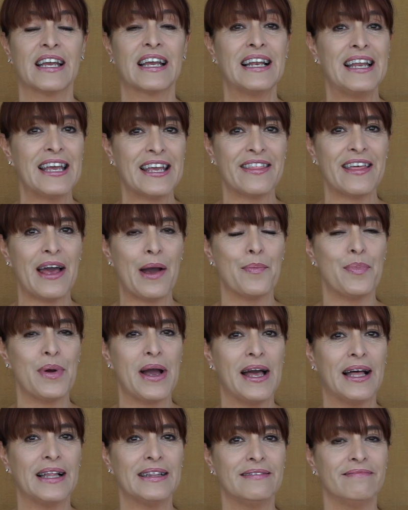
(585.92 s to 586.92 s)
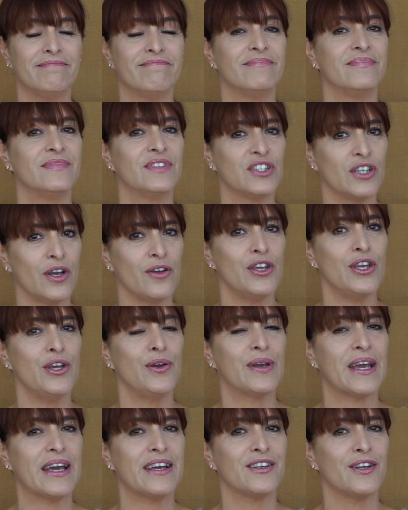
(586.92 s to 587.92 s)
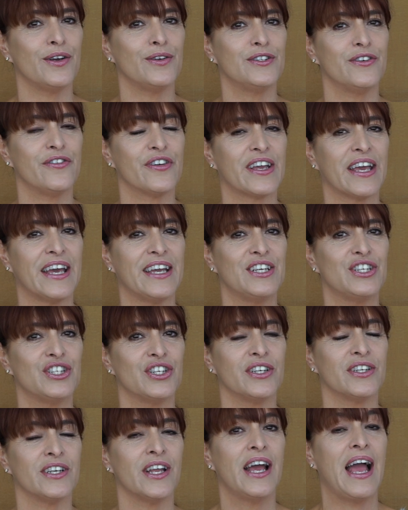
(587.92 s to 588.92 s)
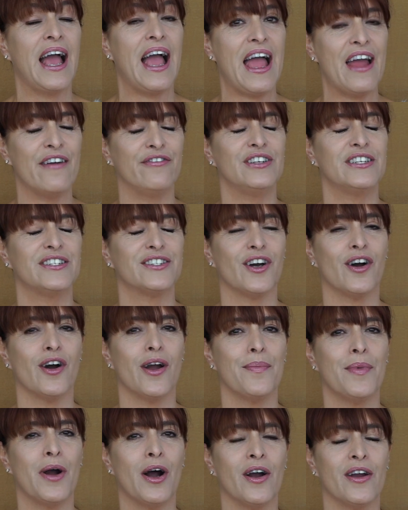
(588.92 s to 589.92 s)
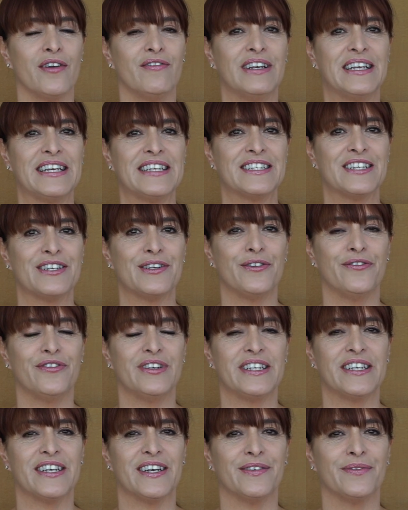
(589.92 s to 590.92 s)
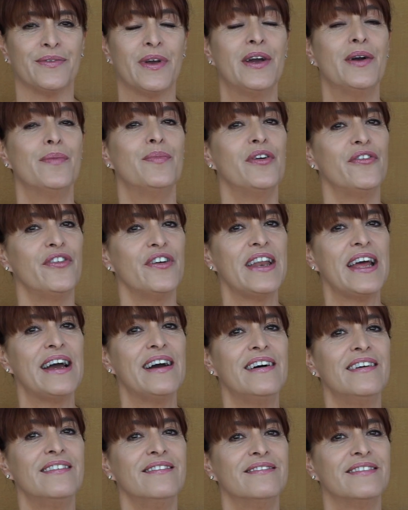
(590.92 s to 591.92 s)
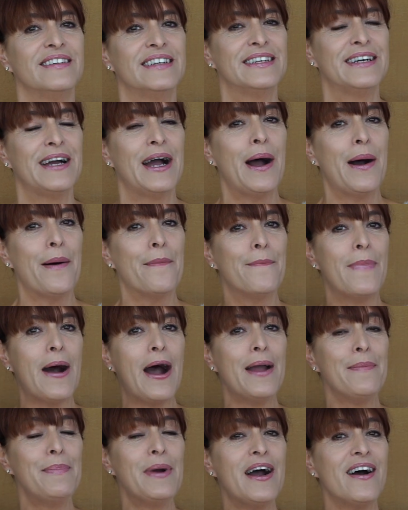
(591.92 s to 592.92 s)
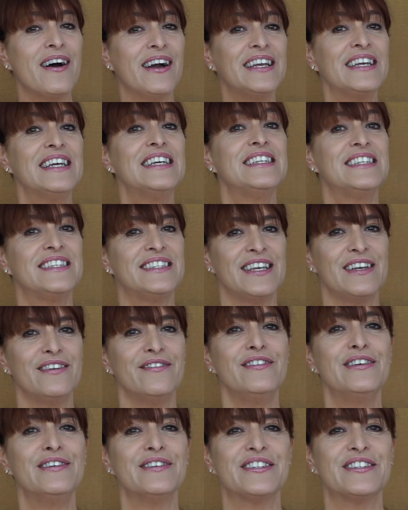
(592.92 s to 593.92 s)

Click that bell so you get a notification every time I release a new video. But for now, bye bye, see you real